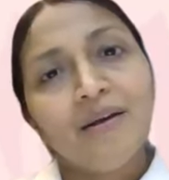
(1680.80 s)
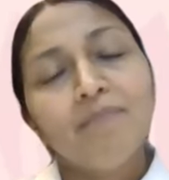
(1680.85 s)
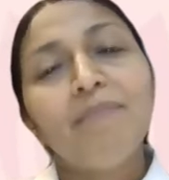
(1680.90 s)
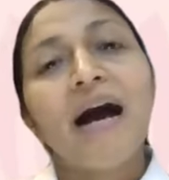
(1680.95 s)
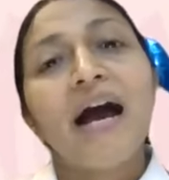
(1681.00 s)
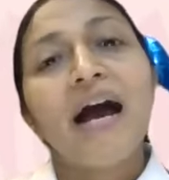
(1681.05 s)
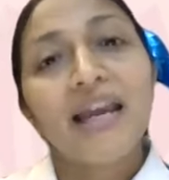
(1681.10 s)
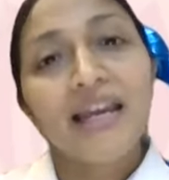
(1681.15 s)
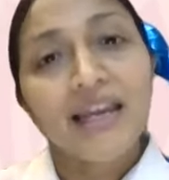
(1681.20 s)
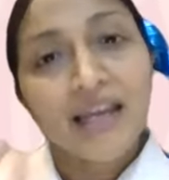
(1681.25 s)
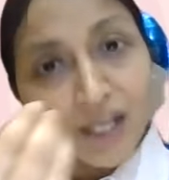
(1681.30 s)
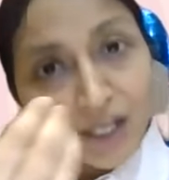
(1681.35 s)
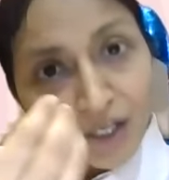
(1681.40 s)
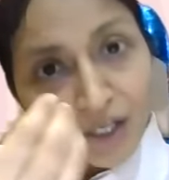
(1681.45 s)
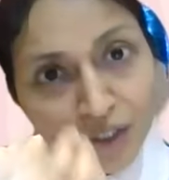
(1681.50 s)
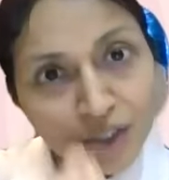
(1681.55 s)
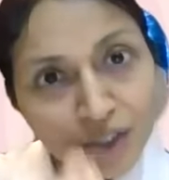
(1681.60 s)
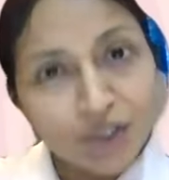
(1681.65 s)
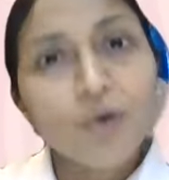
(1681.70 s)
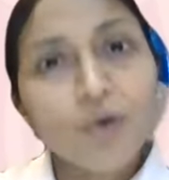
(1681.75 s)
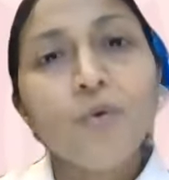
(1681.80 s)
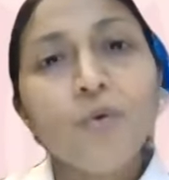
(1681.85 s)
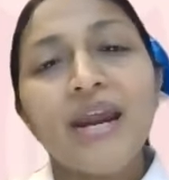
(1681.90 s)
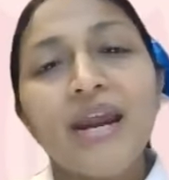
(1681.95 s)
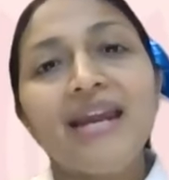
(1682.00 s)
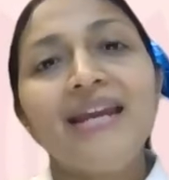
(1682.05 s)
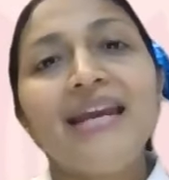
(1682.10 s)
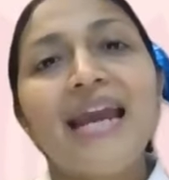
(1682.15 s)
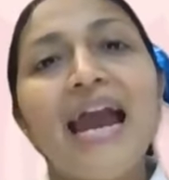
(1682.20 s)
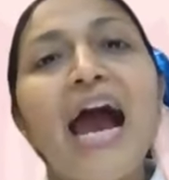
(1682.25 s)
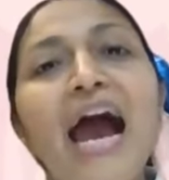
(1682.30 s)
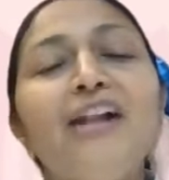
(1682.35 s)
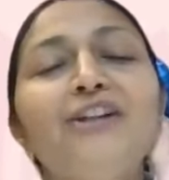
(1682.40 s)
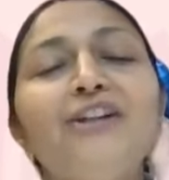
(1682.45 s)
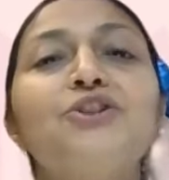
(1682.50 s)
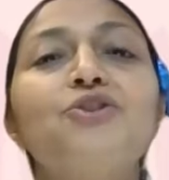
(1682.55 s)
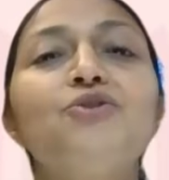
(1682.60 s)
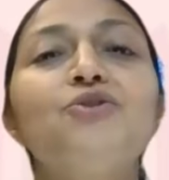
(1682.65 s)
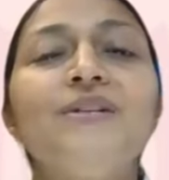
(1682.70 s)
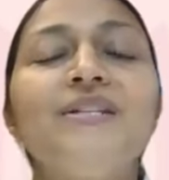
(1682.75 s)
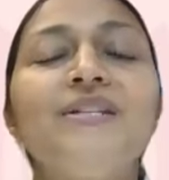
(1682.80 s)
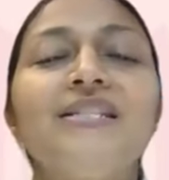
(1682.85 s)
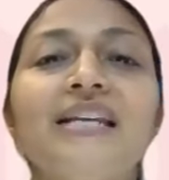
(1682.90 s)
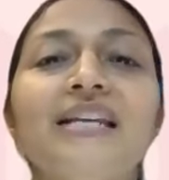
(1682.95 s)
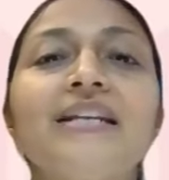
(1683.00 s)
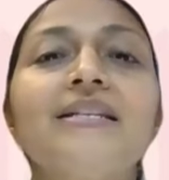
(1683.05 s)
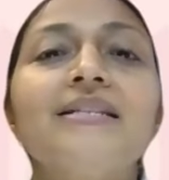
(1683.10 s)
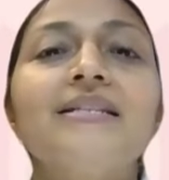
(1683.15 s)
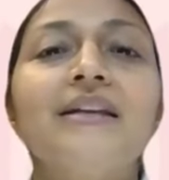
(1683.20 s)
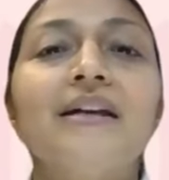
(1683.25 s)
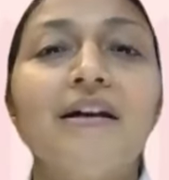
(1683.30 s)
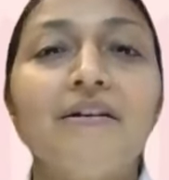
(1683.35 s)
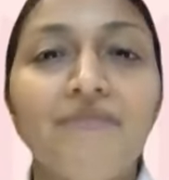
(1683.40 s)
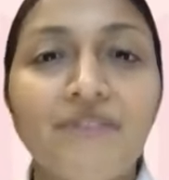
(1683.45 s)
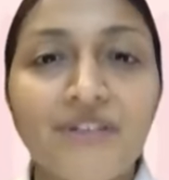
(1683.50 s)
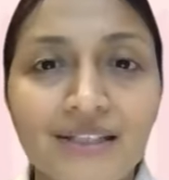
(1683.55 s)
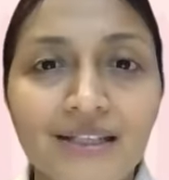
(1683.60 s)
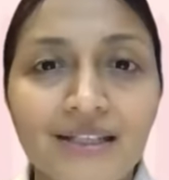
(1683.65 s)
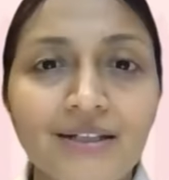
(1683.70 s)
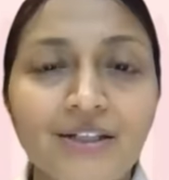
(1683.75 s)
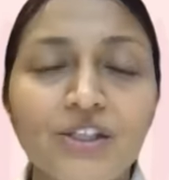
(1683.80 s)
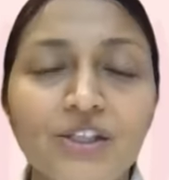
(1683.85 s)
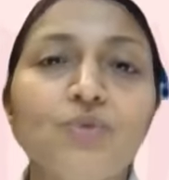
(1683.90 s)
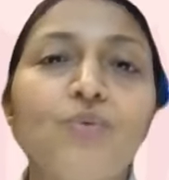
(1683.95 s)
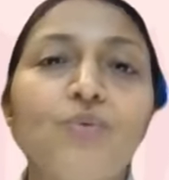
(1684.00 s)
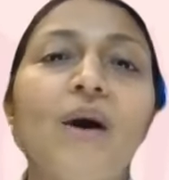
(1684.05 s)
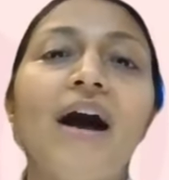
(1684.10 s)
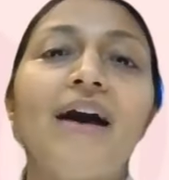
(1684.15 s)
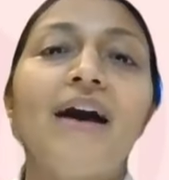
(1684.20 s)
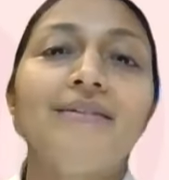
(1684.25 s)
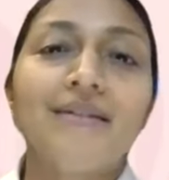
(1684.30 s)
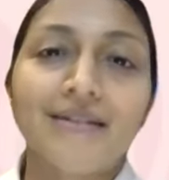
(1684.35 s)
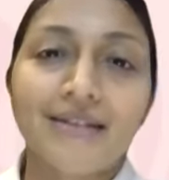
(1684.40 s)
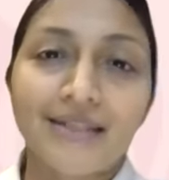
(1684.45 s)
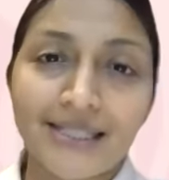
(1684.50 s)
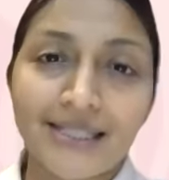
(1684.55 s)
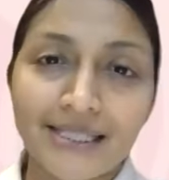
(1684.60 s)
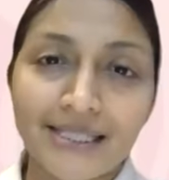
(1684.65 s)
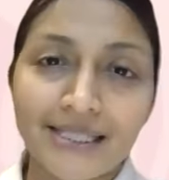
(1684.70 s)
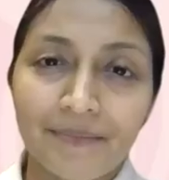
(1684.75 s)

by doing altruistic services to others